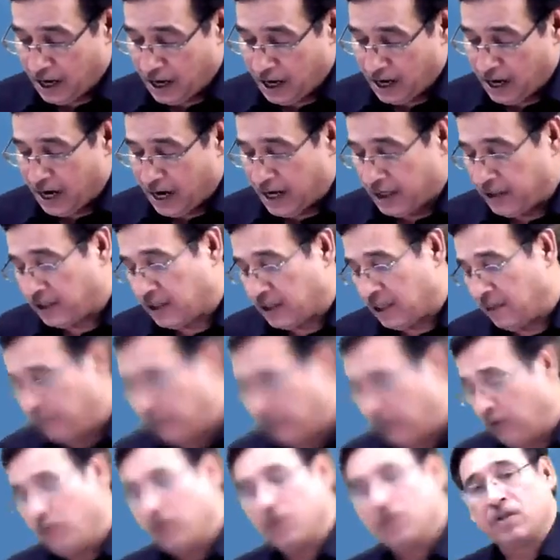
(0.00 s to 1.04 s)
And something
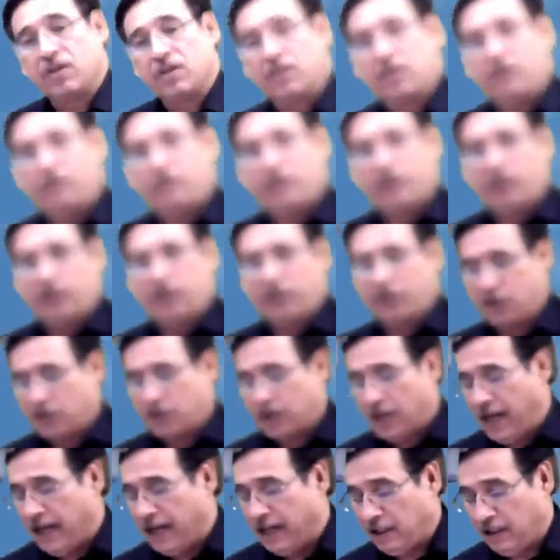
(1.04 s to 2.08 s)
which was given in
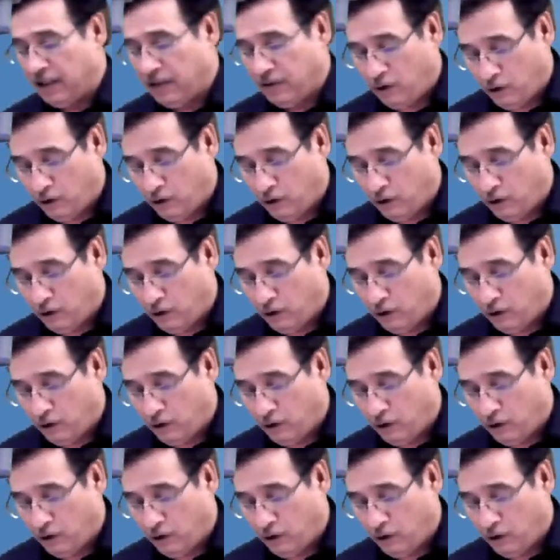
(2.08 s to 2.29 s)
trial